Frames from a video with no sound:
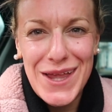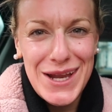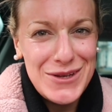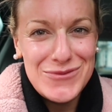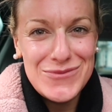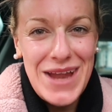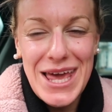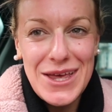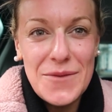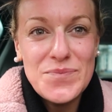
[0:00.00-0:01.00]
And it,
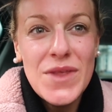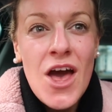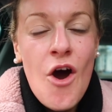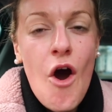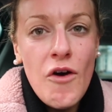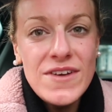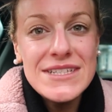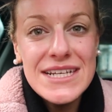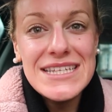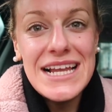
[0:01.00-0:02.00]
like,
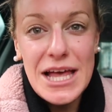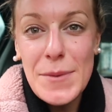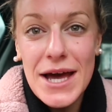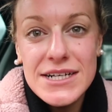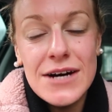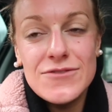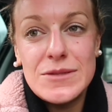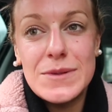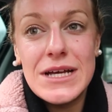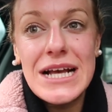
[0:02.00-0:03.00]
obviously it's a little bit
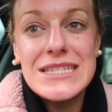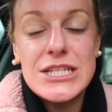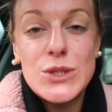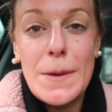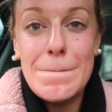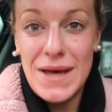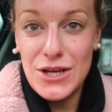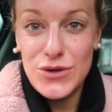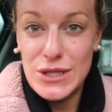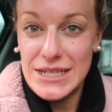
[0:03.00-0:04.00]
uncomfortable because they do a
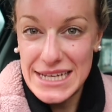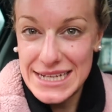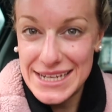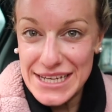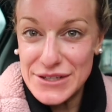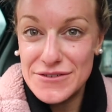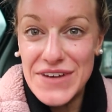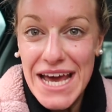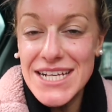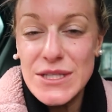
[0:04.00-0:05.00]
micro needling in your
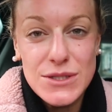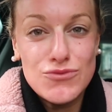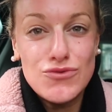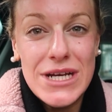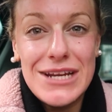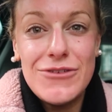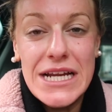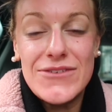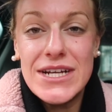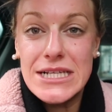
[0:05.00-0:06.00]
face. It's really,
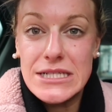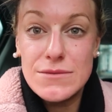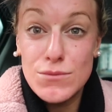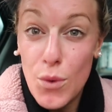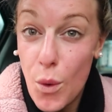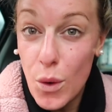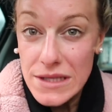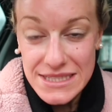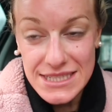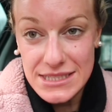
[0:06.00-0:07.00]
really, really small
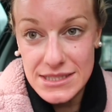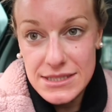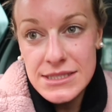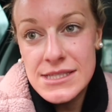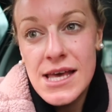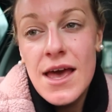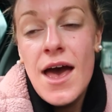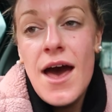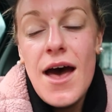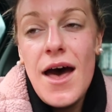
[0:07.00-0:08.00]
needles.
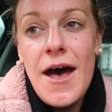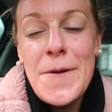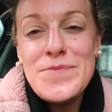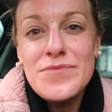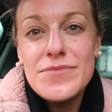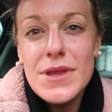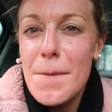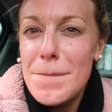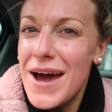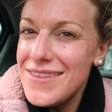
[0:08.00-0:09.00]

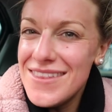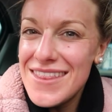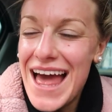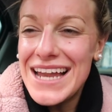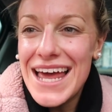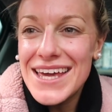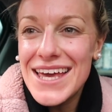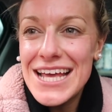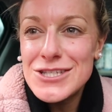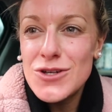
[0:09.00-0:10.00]
But other than that, like,
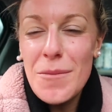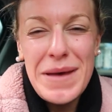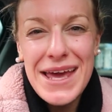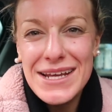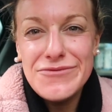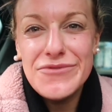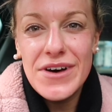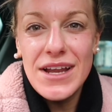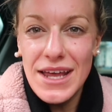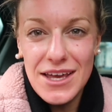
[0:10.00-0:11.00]
it's not painful.
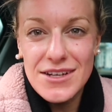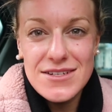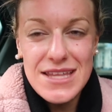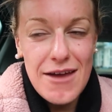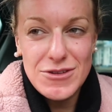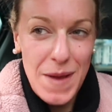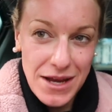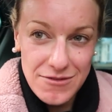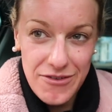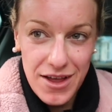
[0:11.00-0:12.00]
I couldn't say it was
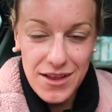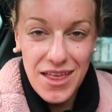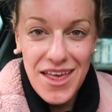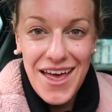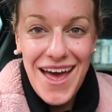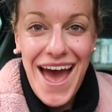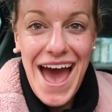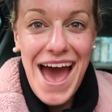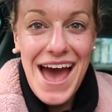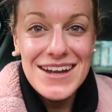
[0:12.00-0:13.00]
painful.
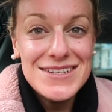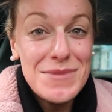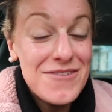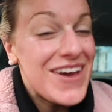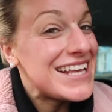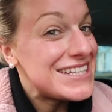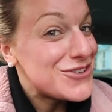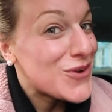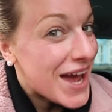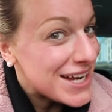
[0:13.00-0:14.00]
And my face
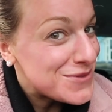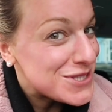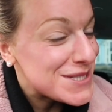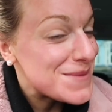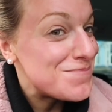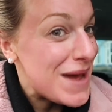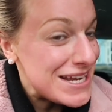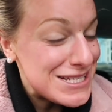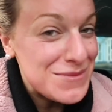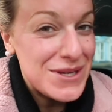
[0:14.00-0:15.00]
is red, which is
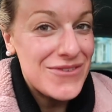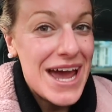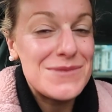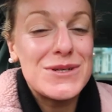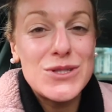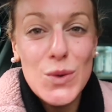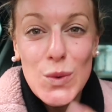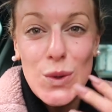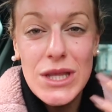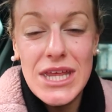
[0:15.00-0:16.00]
meant to be red because
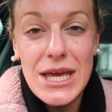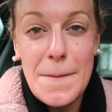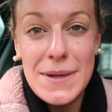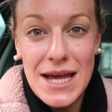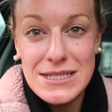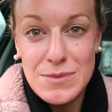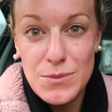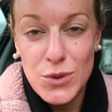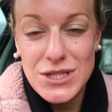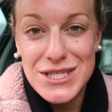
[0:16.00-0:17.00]
all the blood has been
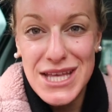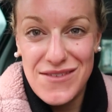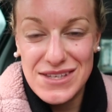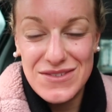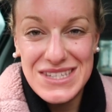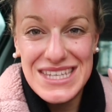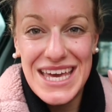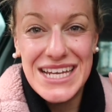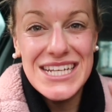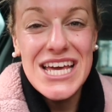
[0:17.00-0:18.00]
brought to the surface of the
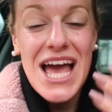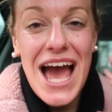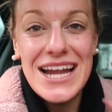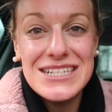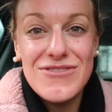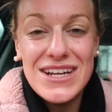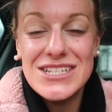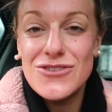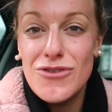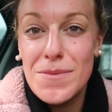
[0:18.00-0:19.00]
skin and it's ready
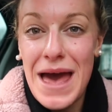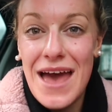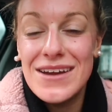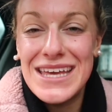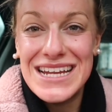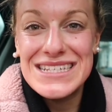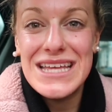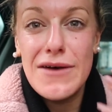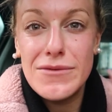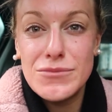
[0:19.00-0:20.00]
to repair and heal
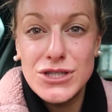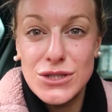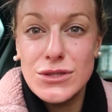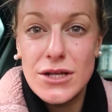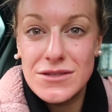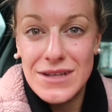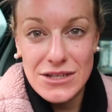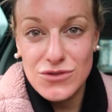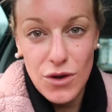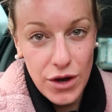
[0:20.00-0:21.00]
itself and produce lots of
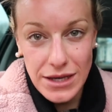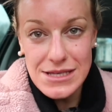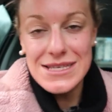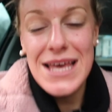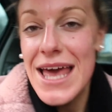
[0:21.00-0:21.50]
natural oils.